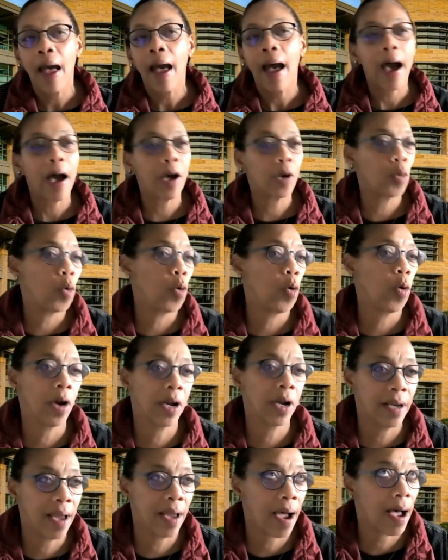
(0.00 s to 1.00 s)
how to
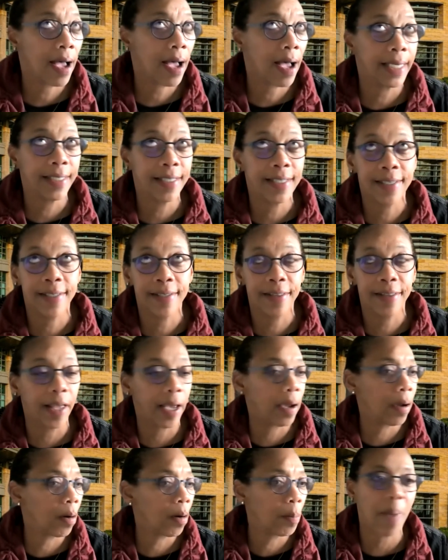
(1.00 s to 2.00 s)
organize
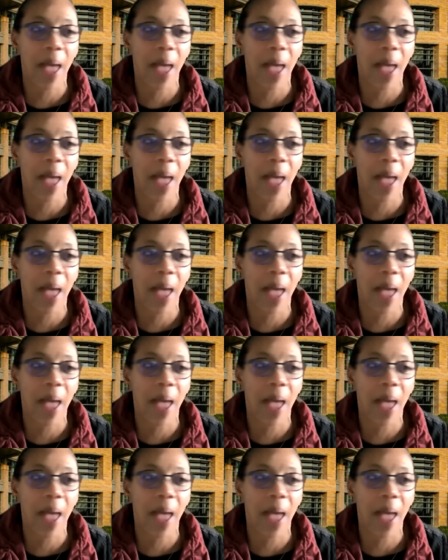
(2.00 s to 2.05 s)
their